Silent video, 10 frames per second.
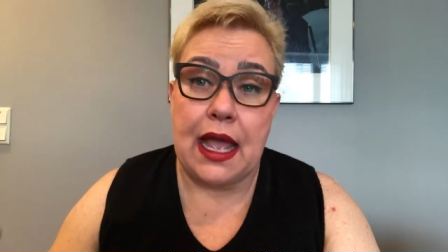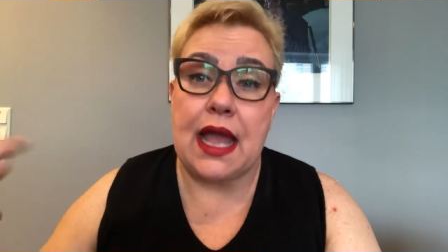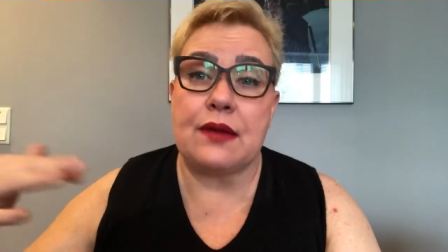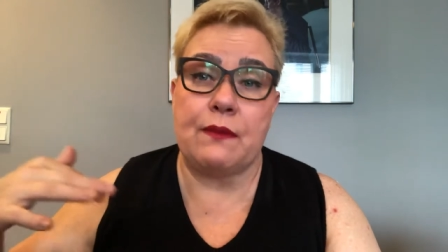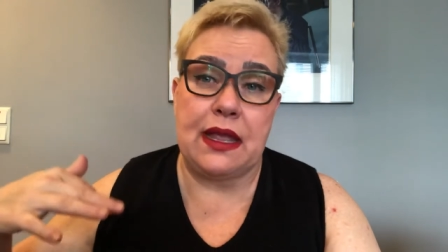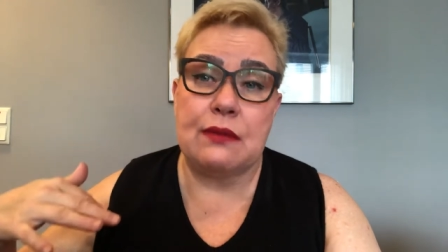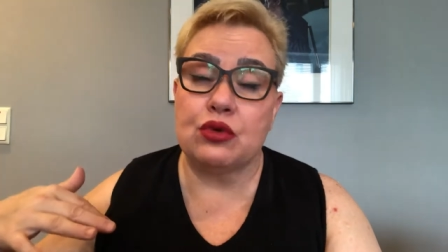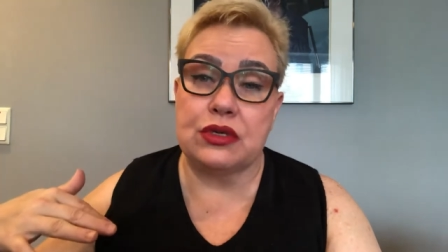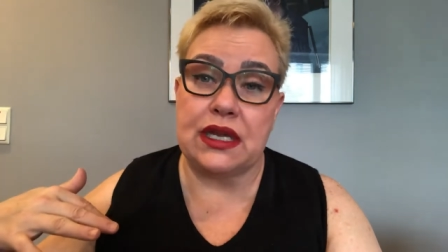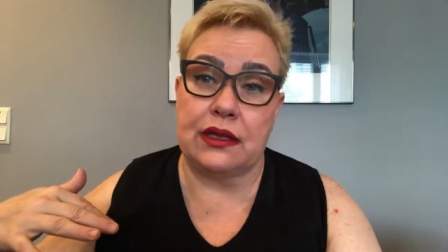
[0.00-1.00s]
And we
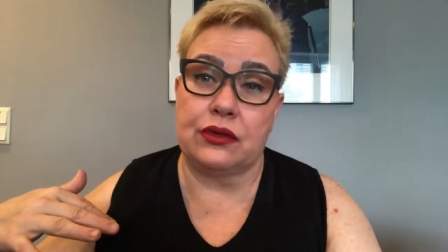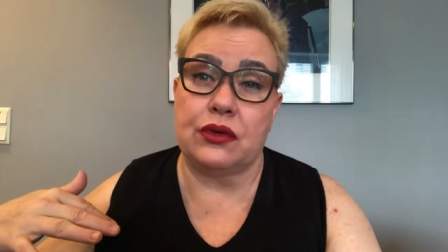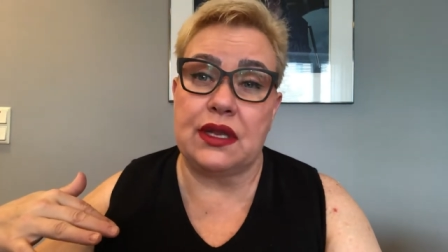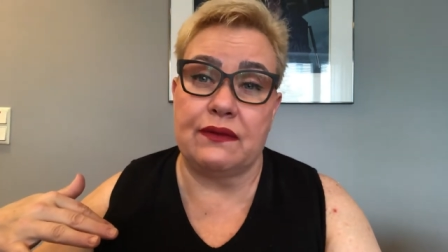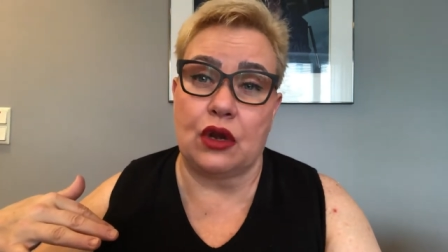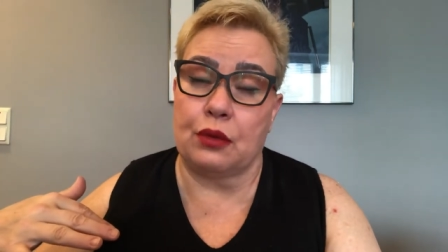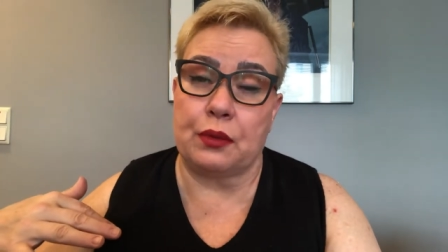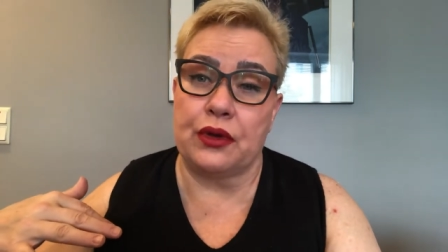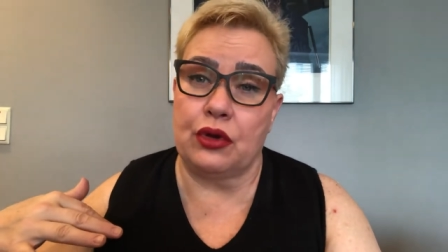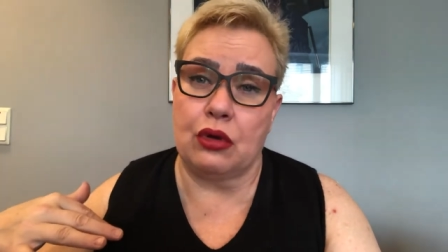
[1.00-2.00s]
would need to
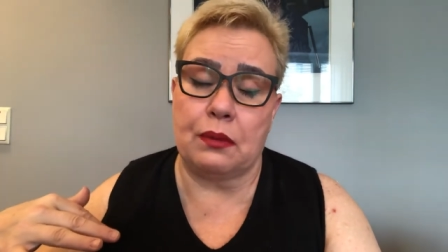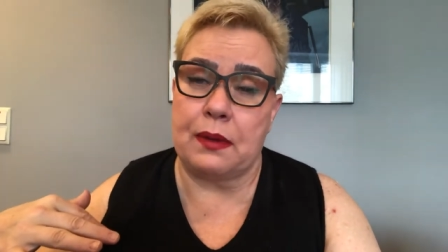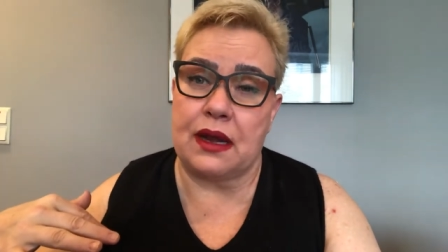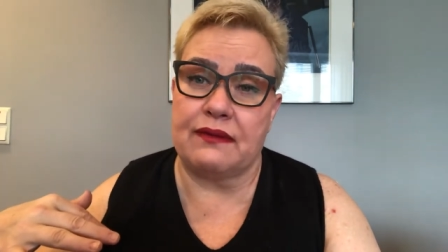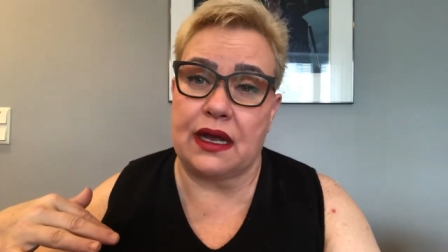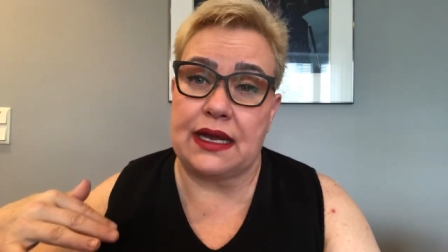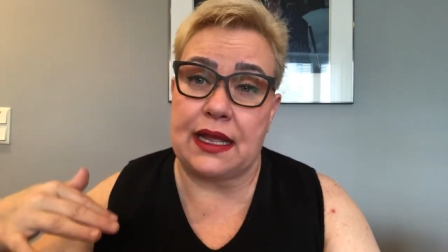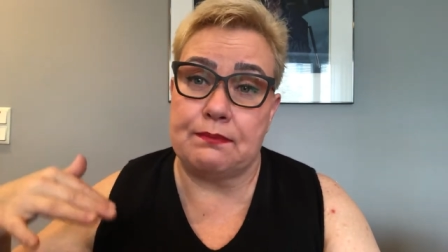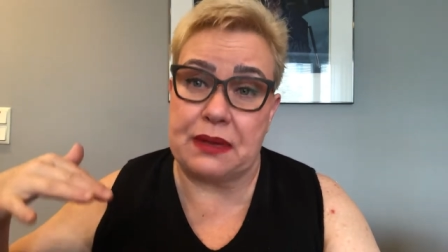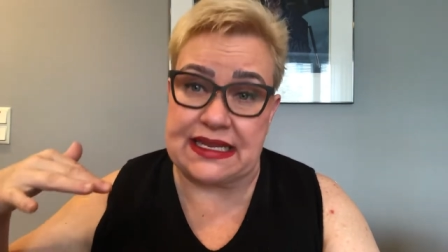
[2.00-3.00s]
develop on European-wide
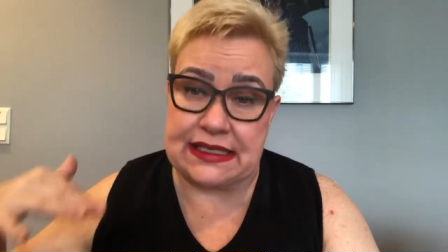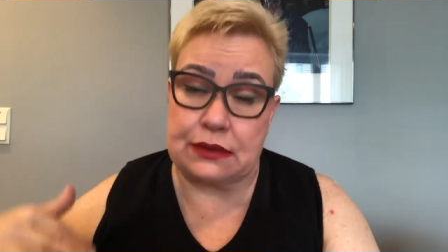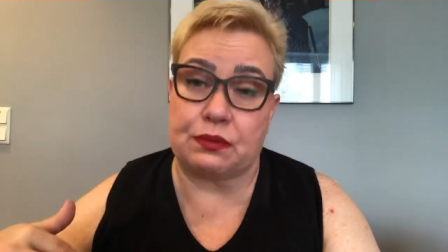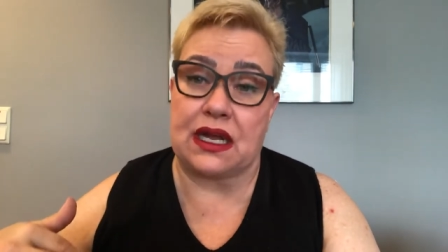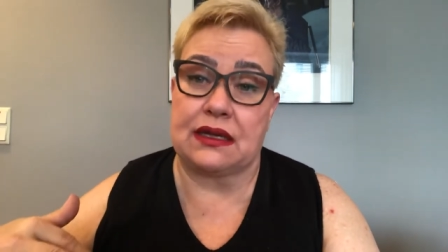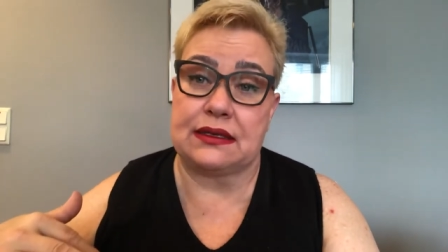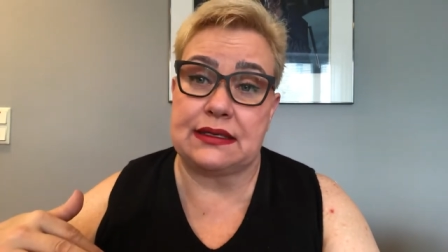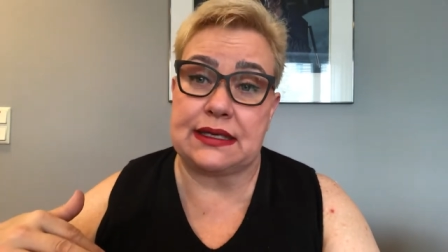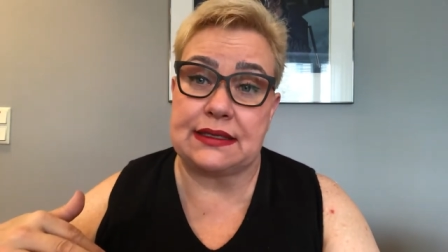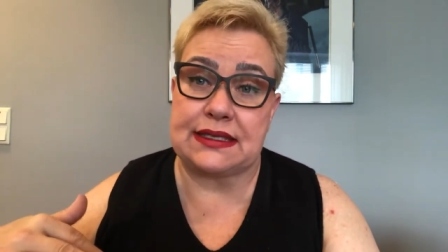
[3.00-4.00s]
a best
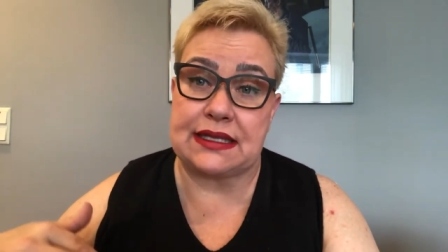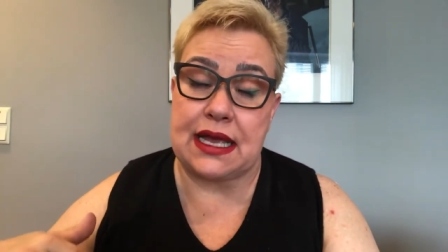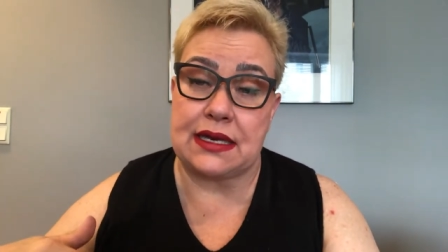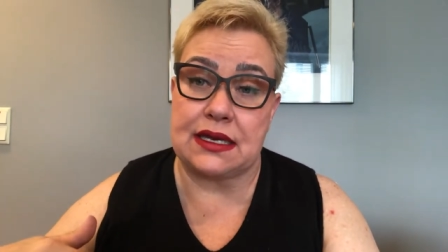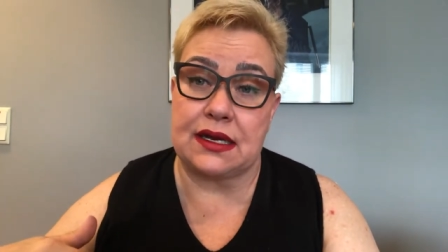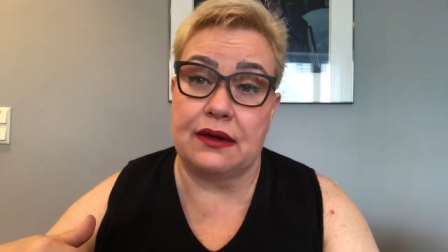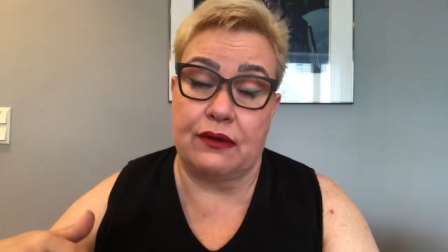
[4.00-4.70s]
practice and standard